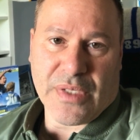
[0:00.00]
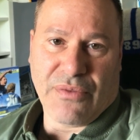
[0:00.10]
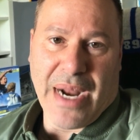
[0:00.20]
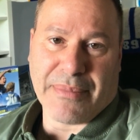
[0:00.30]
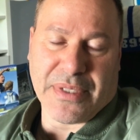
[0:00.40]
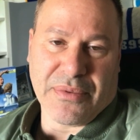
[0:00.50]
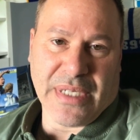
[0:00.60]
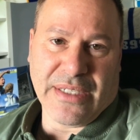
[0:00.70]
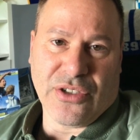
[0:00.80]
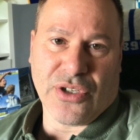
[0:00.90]
Ramsey was
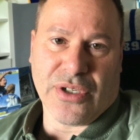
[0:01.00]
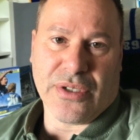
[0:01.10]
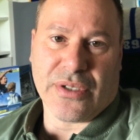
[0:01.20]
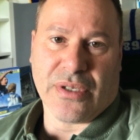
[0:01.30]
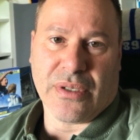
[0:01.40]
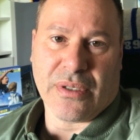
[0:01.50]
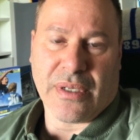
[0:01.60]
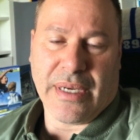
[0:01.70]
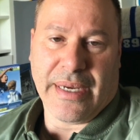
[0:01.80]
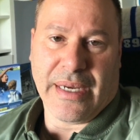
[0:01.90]
injured.
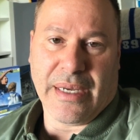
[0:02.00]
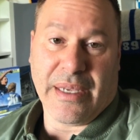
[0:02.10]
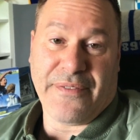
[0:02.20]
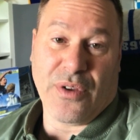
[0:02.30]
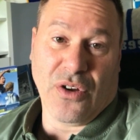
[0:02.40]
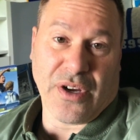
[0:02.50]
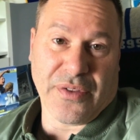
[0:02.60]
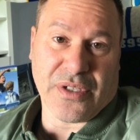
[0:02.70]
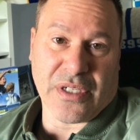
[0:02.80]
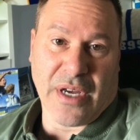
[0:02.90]
If you look
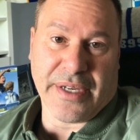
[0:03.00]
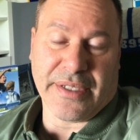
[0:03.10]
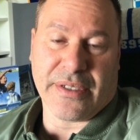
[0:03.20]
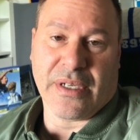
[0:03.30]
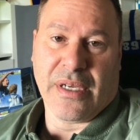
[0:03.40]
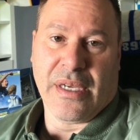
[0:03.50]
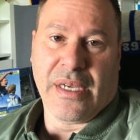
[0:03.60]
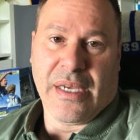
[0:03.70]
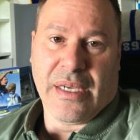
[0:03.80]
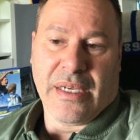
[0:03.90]
at the side,
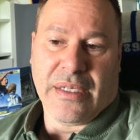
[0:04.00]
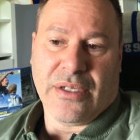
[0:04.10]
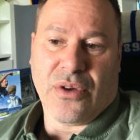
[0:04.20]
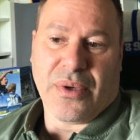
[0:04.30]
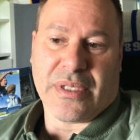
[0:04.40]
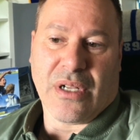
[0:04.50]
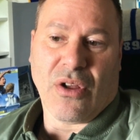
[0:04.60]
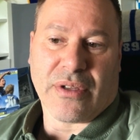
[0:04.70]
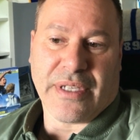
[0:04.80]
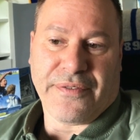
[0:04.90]
it's a
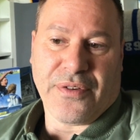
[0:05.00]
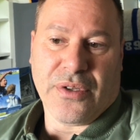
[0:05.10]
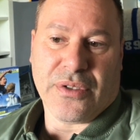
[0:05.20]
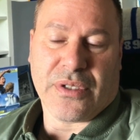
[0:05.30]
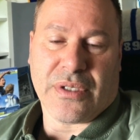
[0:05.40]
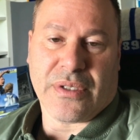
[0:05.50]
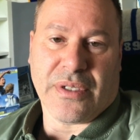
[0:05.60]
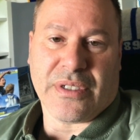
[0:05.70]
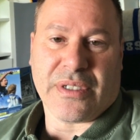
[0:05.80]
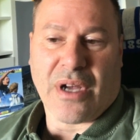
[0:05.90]
lot different.
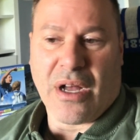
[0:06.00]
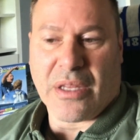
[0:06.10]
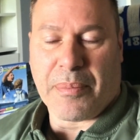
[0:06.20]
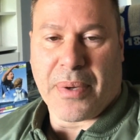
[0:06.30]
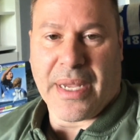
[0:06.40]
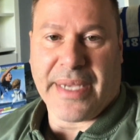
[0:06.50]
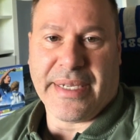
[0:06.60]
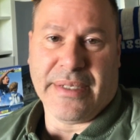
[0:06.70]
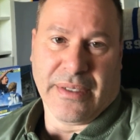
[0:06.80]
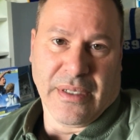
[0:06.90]
The style of
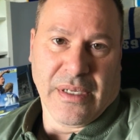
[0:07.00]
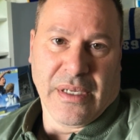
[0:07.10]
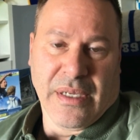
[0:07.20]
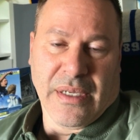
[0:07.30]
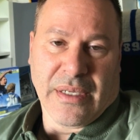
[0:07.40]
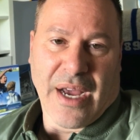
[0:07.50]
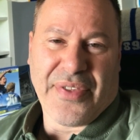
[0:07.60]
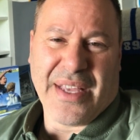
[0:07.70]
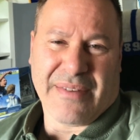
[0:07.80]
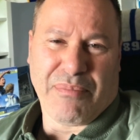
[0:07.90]
play, I
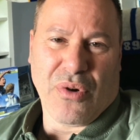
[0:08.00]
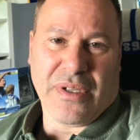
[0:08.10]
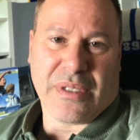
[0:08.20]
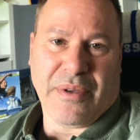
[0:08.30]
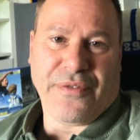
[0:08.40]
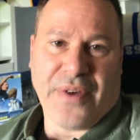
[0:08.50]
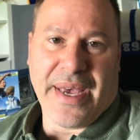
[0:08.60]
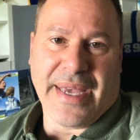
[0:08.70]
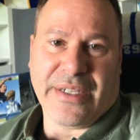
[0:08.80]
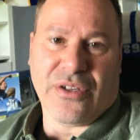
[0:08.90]
think Bulut, to be
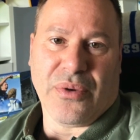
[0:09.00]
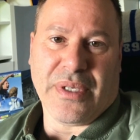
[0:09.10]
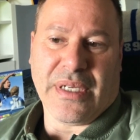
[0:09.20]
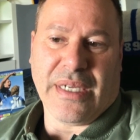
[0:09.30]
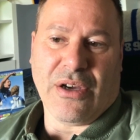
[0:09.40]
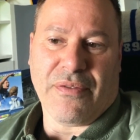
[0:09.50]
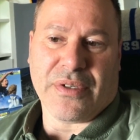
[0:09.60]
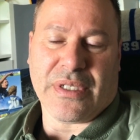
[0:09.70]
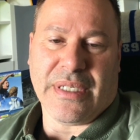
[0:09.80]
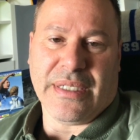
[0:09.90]
fair, he
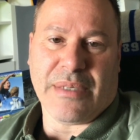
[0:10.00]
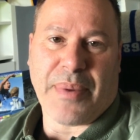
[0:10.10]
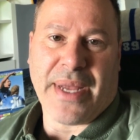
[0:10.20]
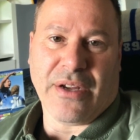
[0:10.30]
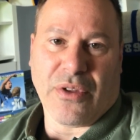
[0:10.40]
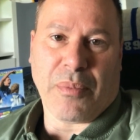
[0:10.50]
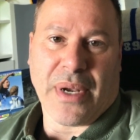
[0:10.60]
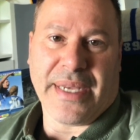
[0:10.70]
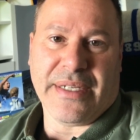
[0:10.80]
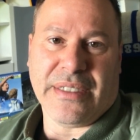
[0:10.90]
obviously, depending on the
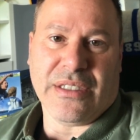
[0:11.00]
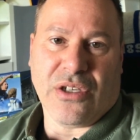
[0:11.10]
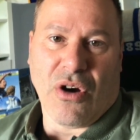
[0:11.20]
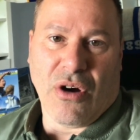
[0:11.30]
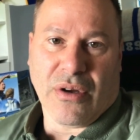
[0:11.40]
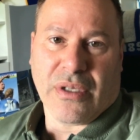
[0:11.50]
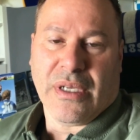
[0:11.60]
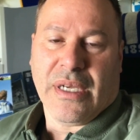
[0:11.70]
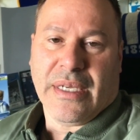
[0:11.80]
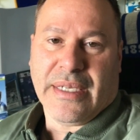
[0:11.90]
players he's got,
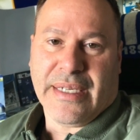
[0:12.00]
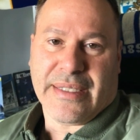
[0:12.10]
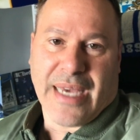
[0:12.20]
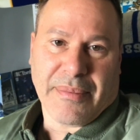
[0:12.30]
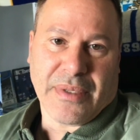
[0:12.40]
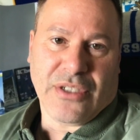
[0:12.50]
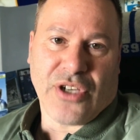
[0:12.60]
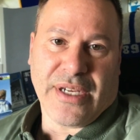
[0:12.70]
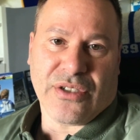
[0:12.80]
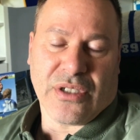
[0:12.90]
he
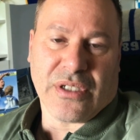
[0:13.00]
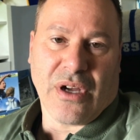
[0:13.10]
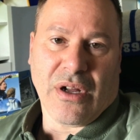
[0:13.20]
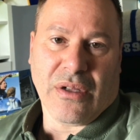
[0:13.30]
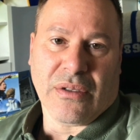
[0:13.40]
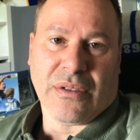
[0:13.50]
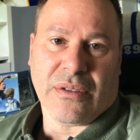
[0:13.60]
changed the style,